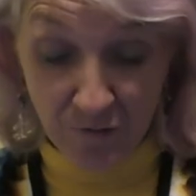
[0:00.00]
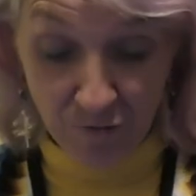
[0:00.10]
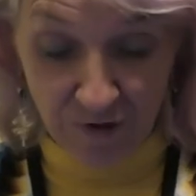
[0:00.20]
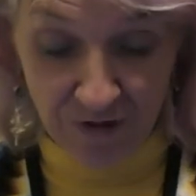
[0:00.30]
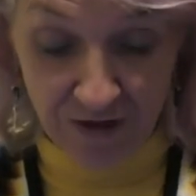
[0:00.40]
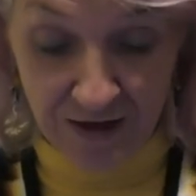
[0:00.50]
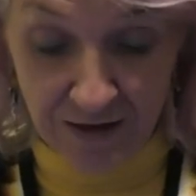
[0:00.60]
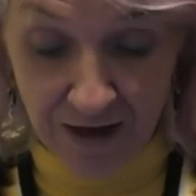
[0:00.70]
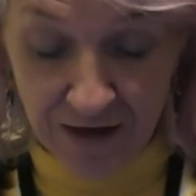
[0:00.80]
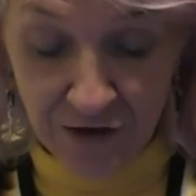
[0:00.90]
within
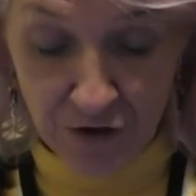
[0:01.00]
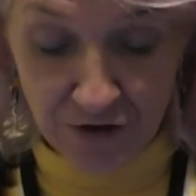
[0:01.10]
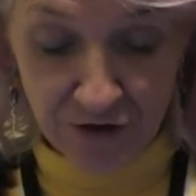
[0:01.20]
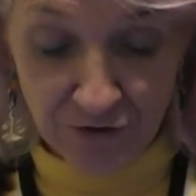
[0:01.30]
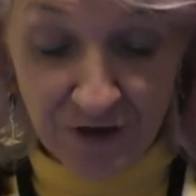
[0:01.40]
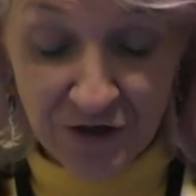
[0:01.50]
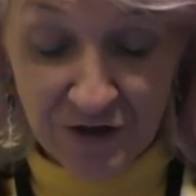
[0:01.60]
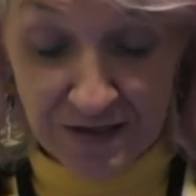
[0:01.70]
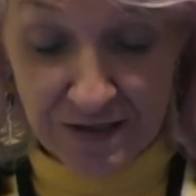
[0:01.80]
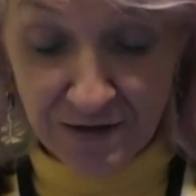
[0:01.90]
that
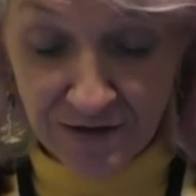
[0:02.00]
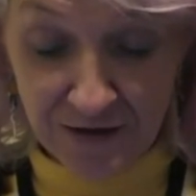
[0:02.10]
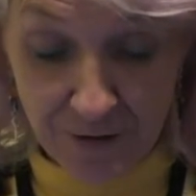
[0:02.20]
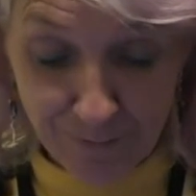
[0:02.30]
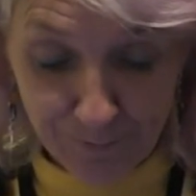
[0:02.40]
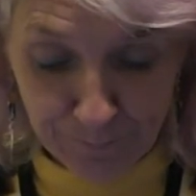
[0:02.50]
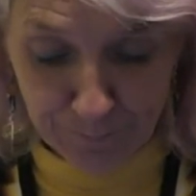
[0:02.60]
incarceration system.